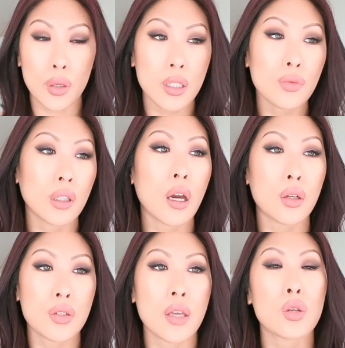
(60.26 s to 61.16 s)
so i didn't really
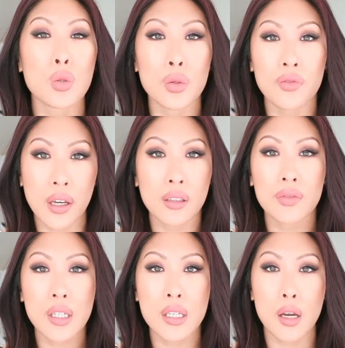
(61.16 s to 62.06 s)
understand the true
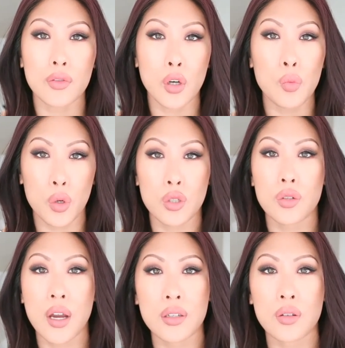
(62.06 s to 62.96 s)
effectiveness of her
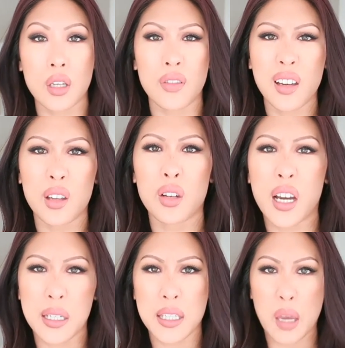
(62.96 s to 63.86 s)
moisturizers i feel like they look
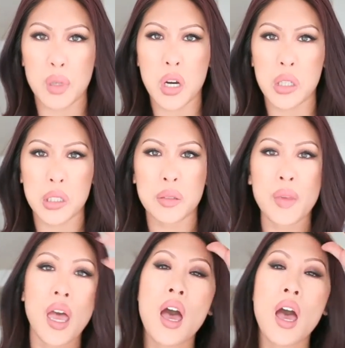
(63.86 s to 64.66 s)
kind of salmon colored